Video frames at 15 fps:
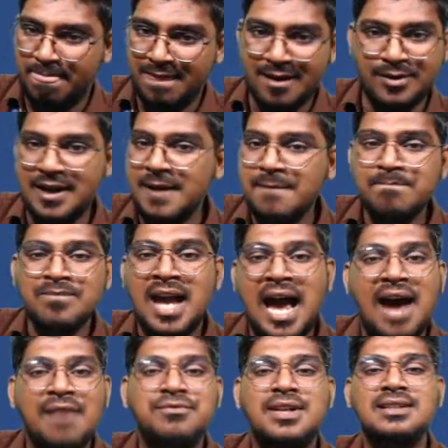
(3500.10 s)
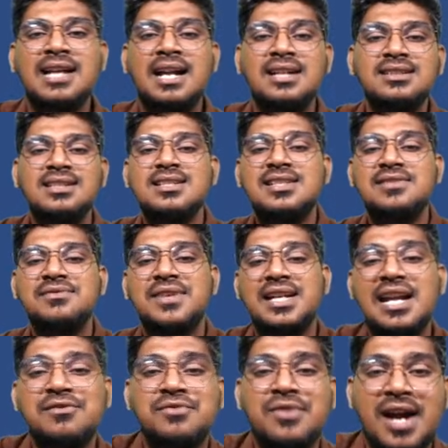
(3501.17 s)
Okay, after done this, we
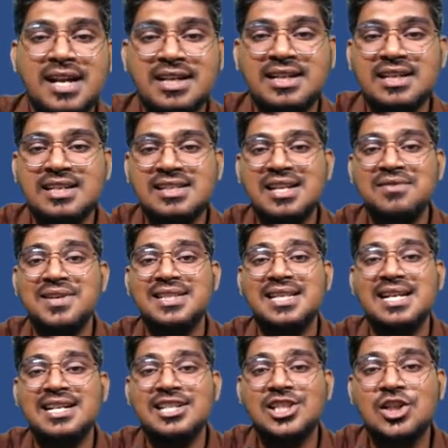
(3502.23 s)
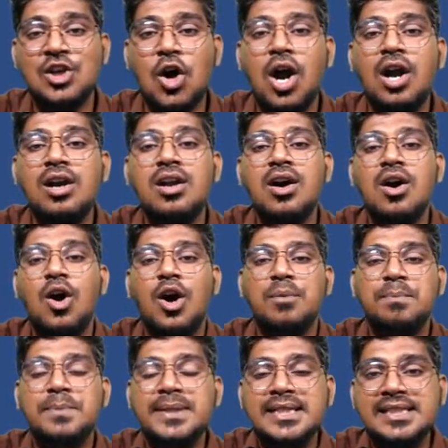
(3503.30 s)
can find it easily whether it is car or
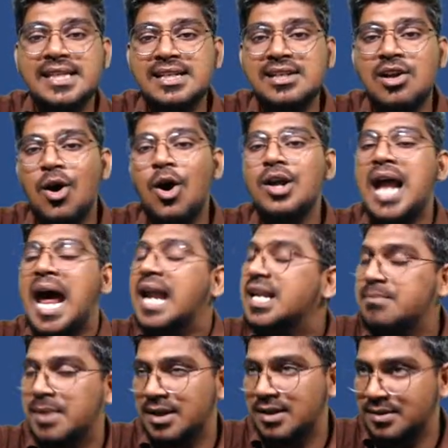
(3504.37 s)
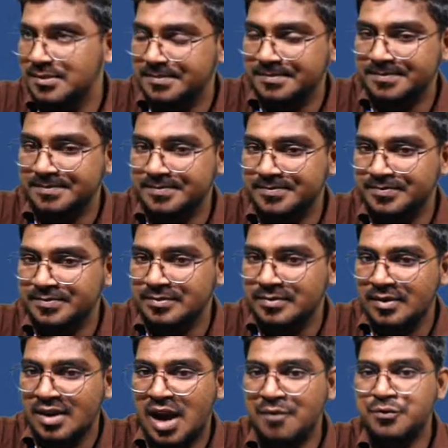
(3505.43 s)
person or animal.
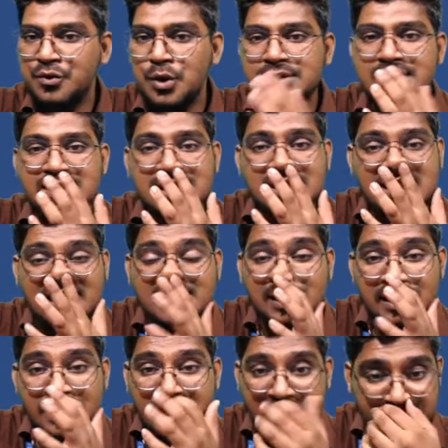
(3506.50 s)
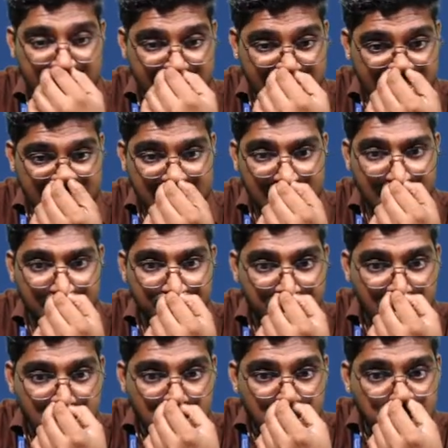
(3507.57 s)
Of course, this is actually like in
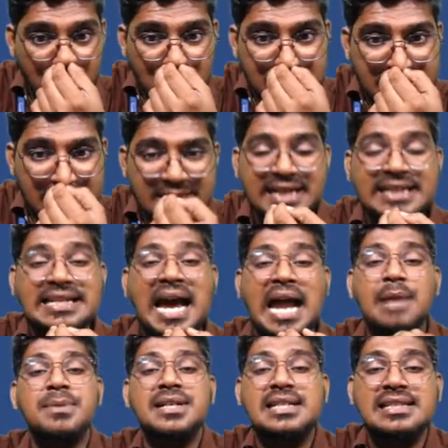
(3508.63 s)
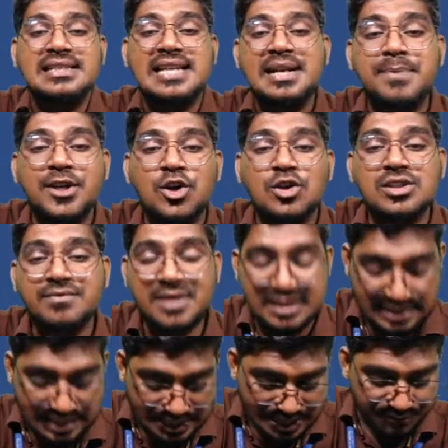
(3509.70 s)
that person, it can be designed because of the
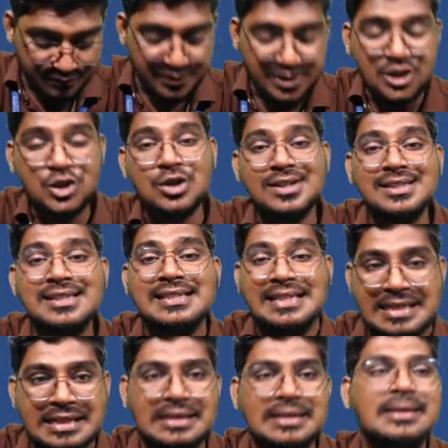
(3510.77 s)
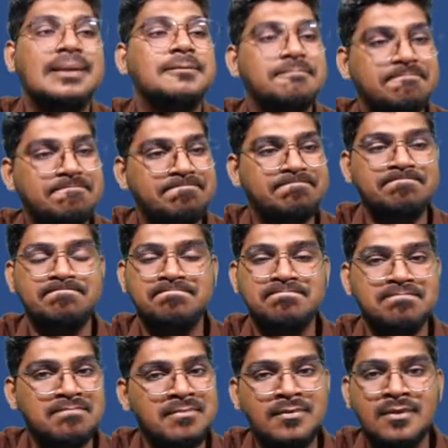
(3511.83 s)
data features here.
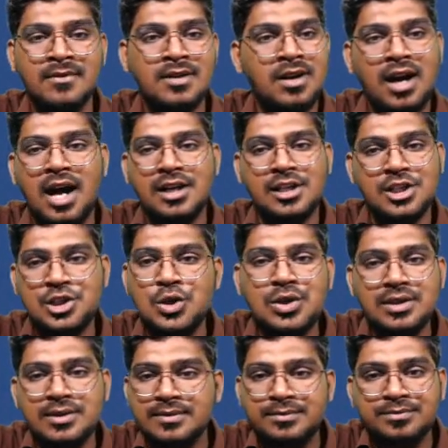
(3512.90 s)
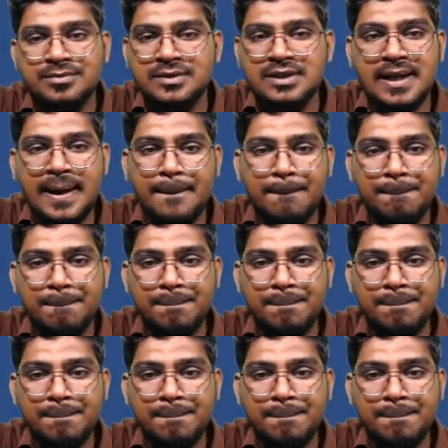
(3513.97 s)
Understood? Yeah.